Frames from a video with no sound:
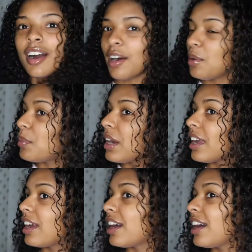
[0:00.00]
Oh my
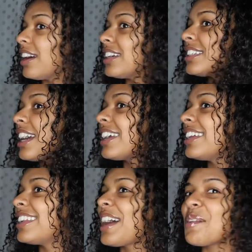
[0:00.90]
gosh, I
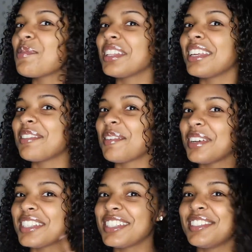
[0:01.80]
cannot believe I'm
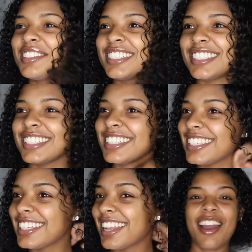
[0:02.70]
about to do this shit.
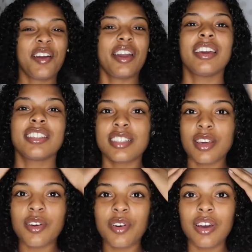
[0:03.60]
Okay,
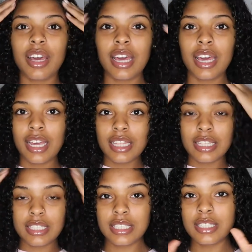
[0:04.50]
so
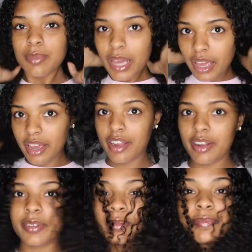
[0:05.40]
this is my
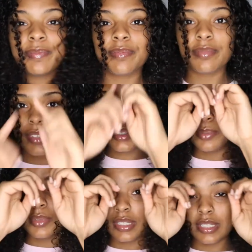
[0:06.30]
hair.
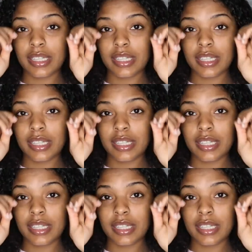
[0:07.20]
Oops.